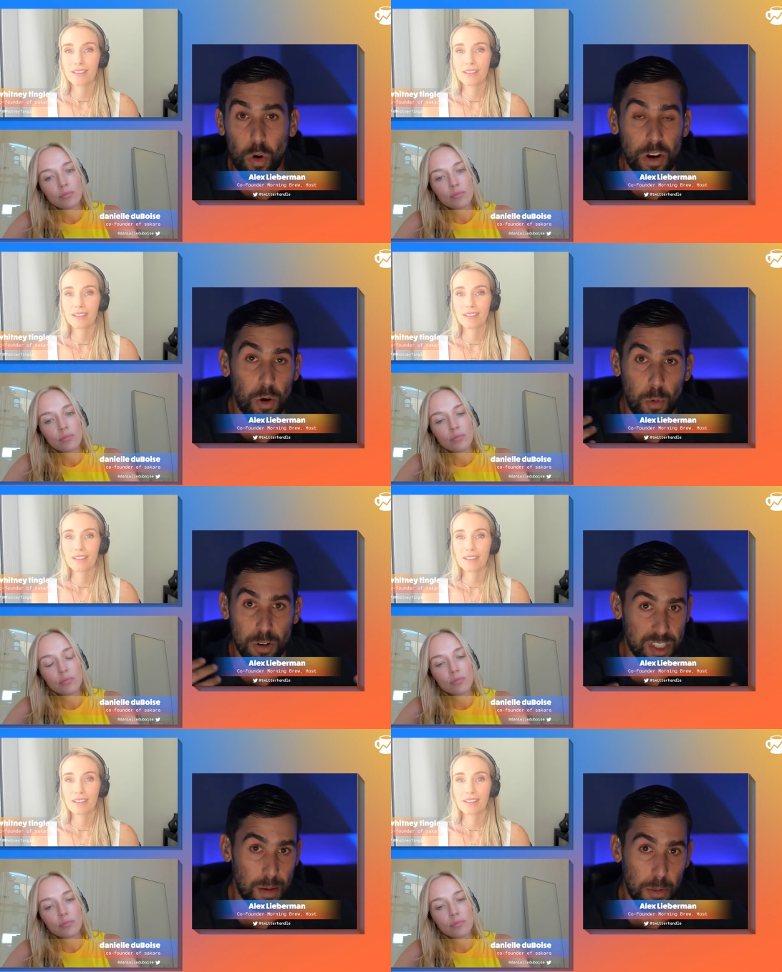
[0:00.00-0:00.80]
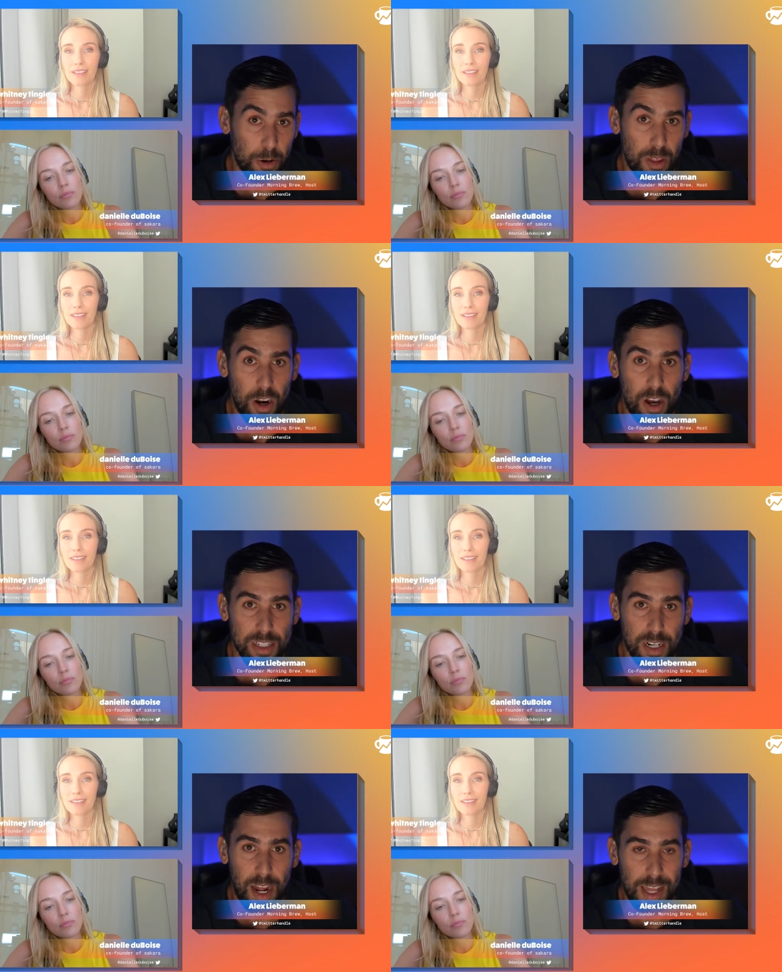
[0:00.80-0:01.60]
Speaker 1: or you're more similar than
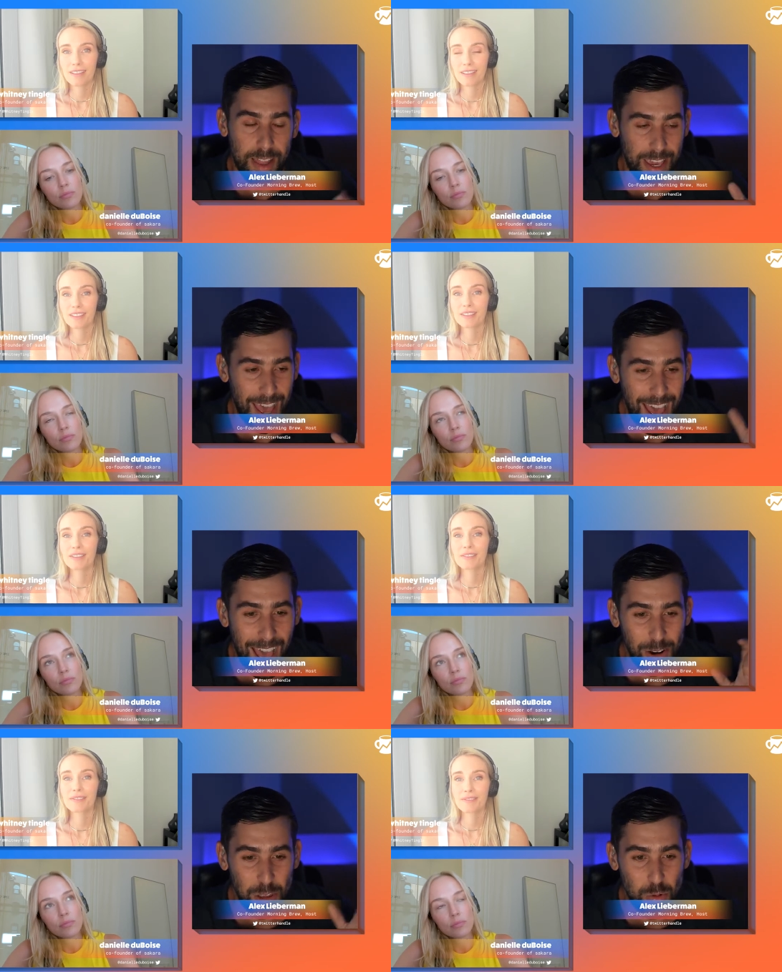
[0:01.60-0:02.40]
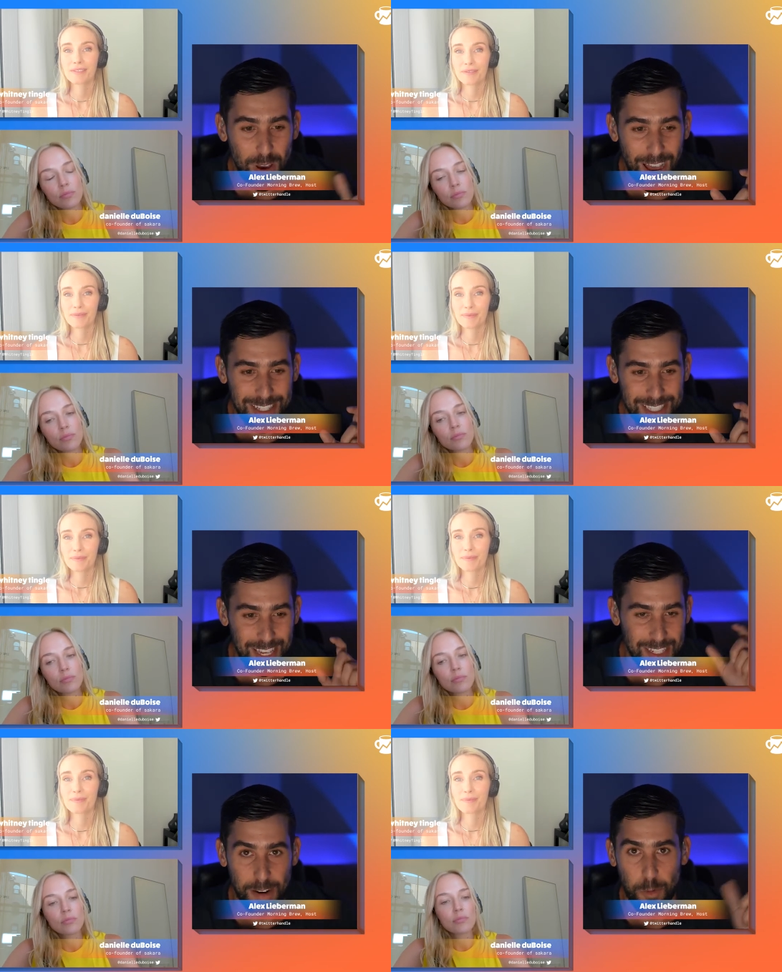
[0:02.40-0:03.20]
Austin and I? Like, how, how do you guys
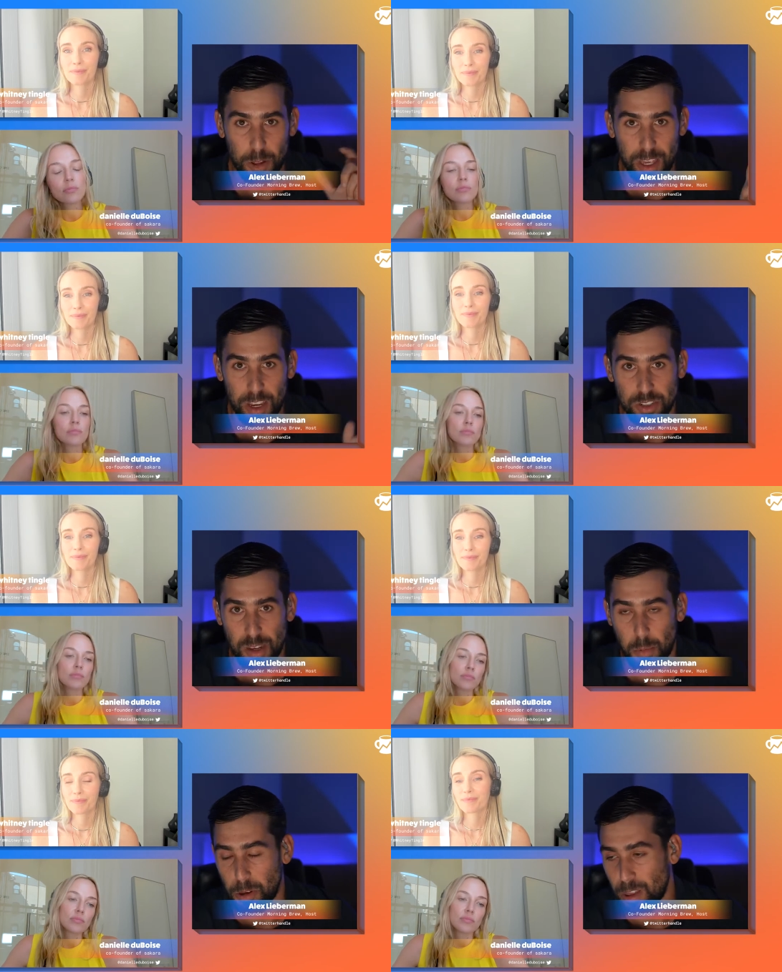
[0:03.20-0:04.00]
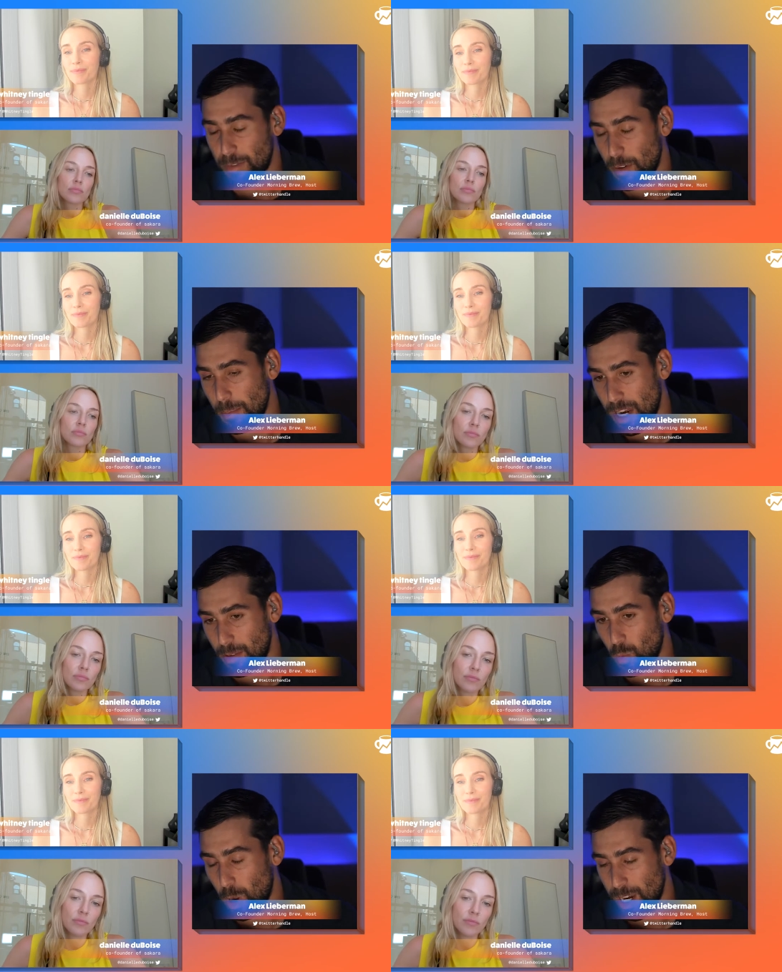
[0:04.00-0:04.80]
think differently or similarly from an,
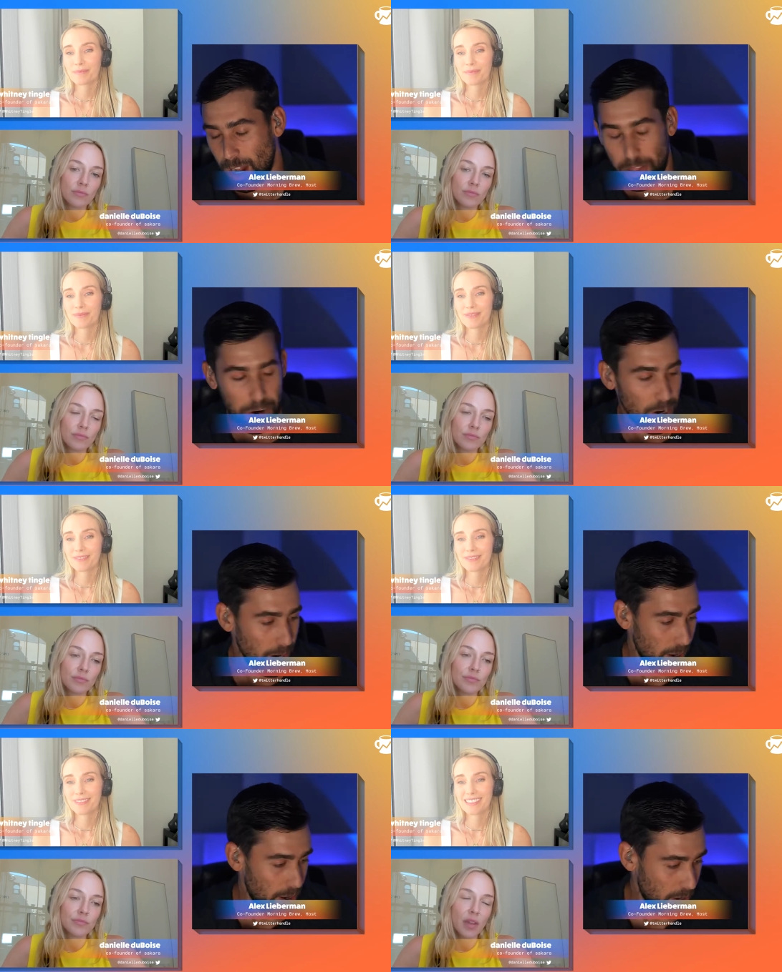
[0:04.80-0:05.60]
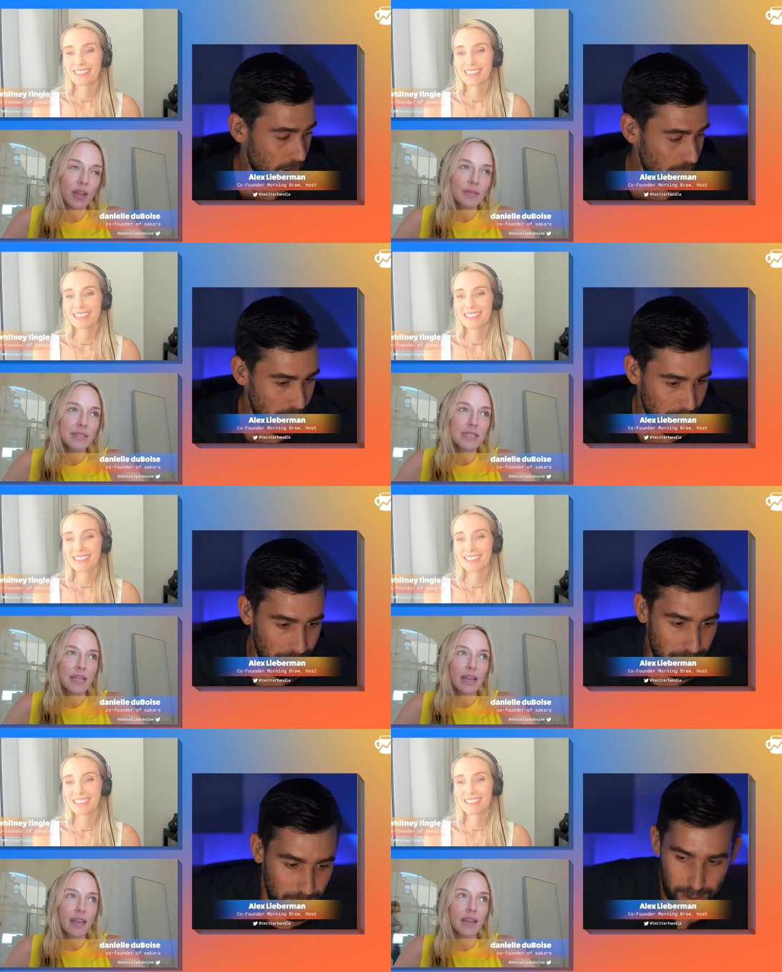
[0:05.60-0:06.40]
one another?
Speaker 2: I would
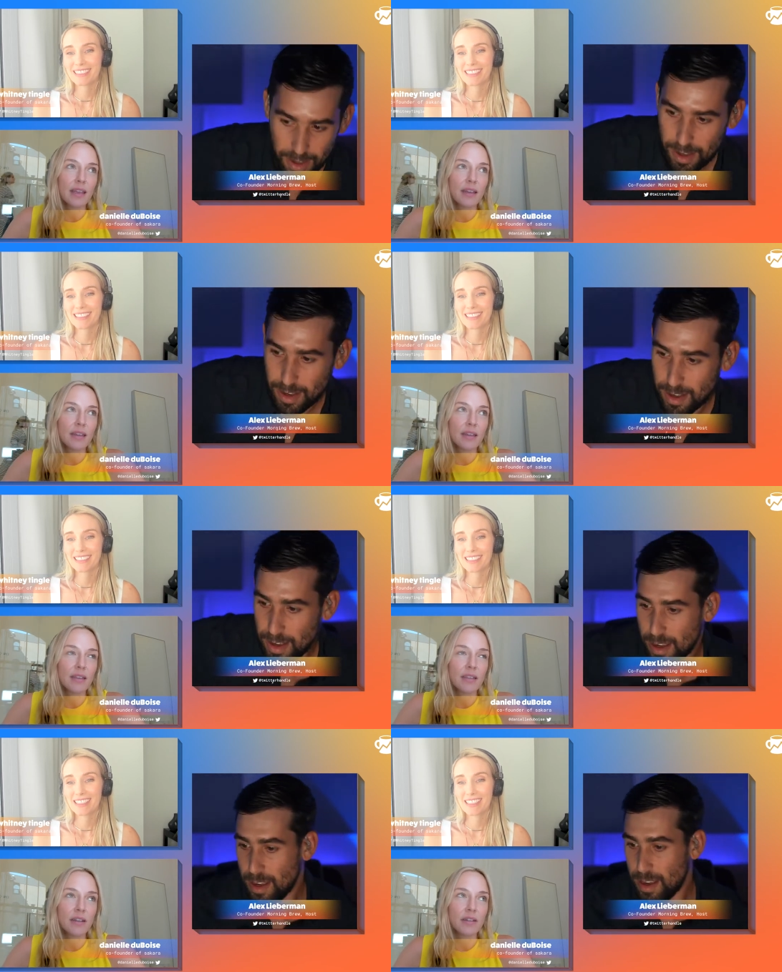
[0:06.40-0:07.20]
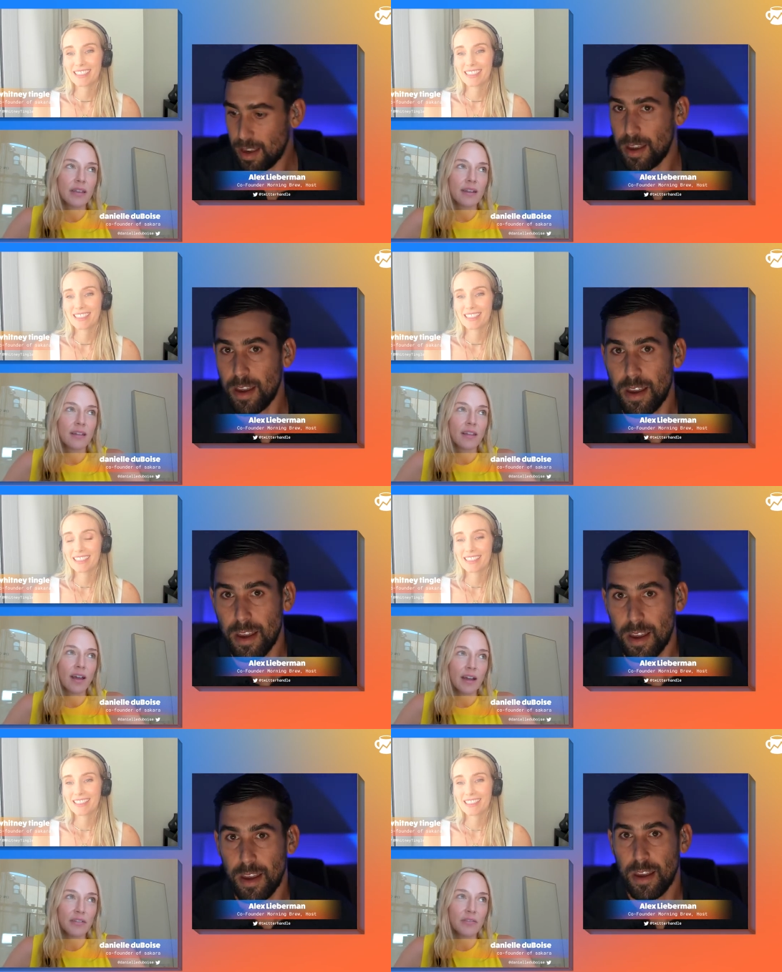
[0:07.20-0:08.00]
say, you know, in a lot
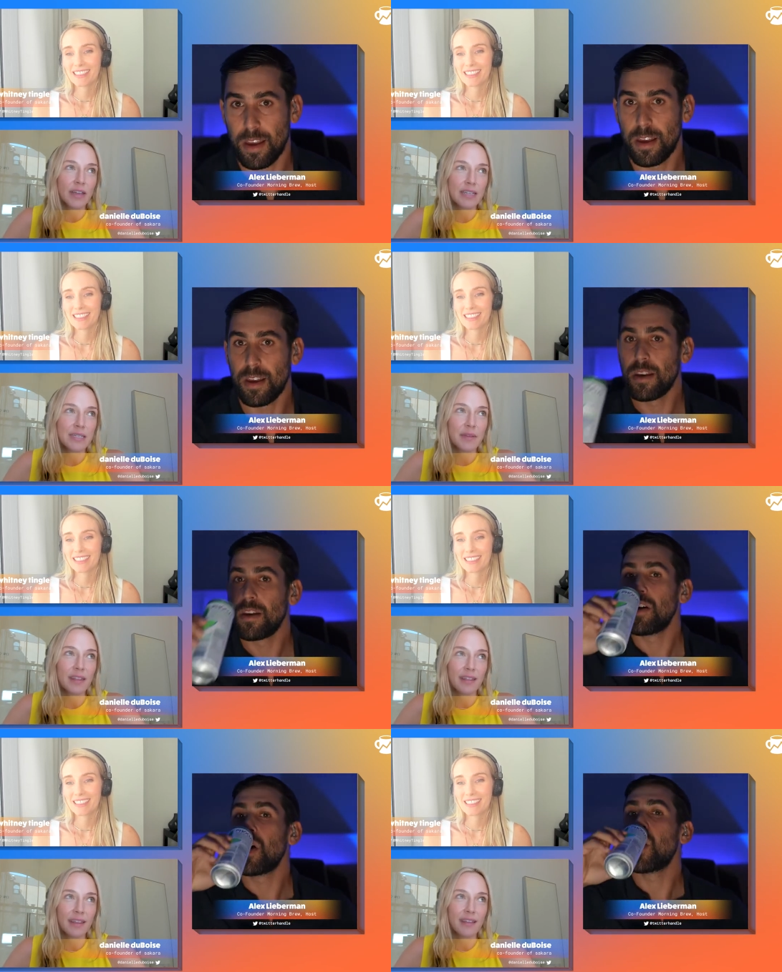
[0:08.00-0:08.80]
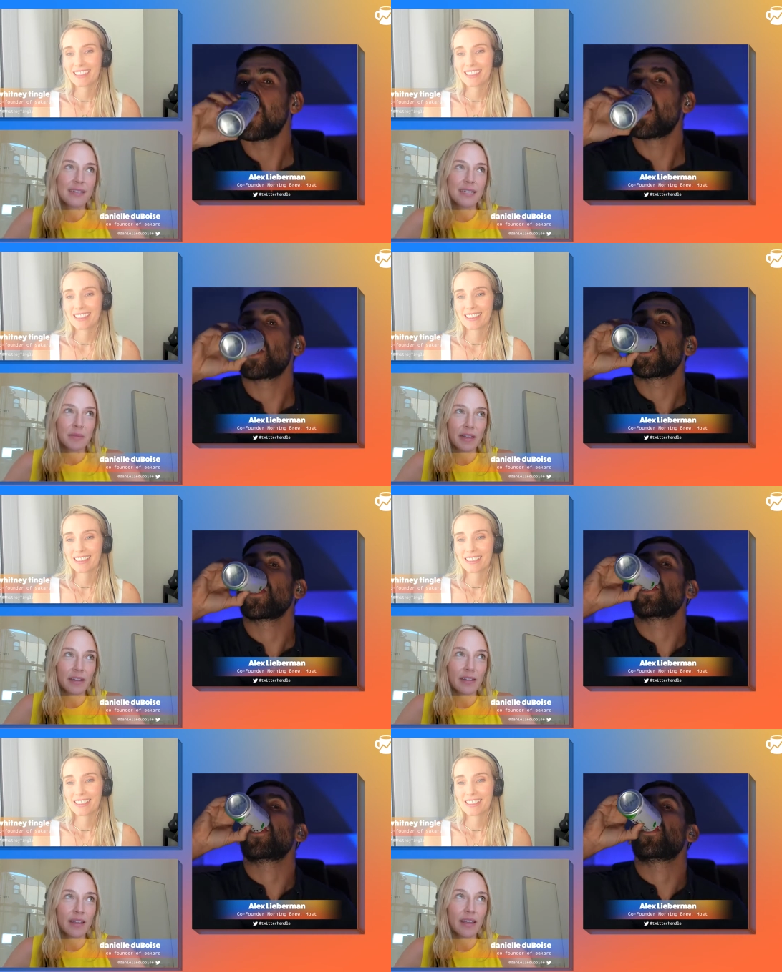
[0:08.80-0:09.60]
of ways, we think
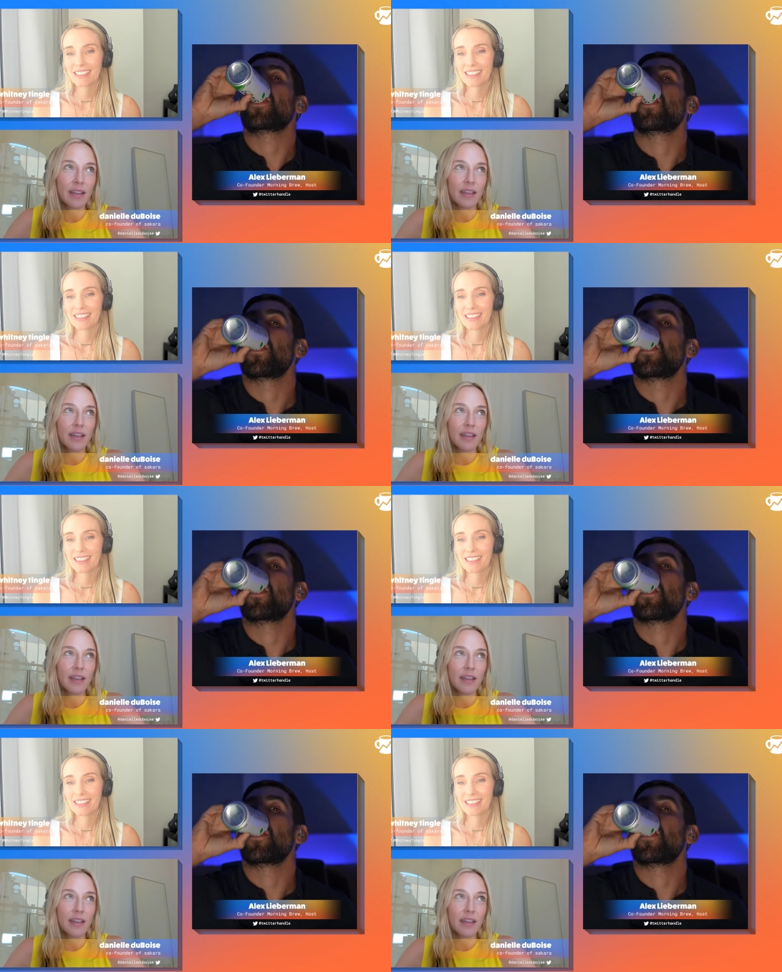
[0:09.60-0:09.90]
similarly.